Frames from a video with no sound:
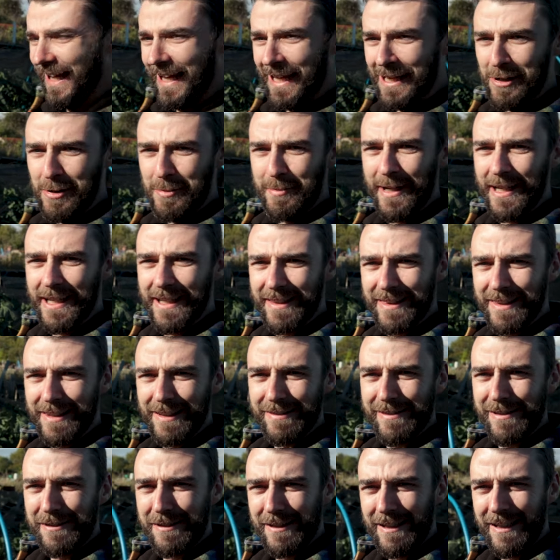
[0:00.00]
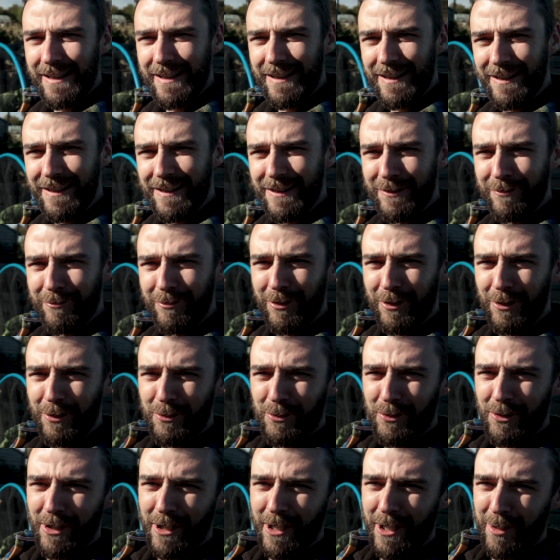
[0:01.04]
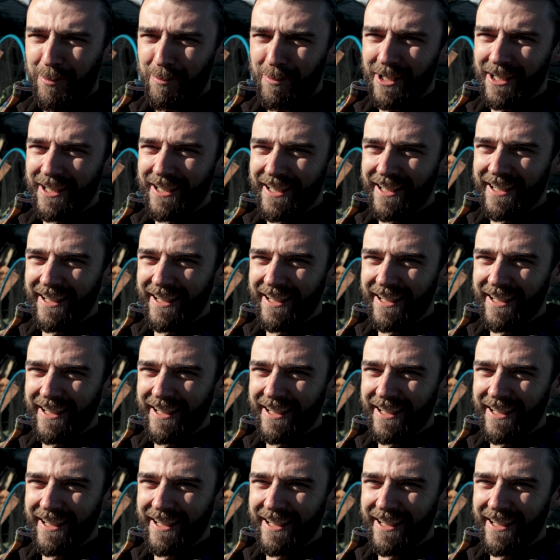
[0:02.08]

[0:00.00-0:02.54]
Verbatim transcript: And I'm at the scene of the crime.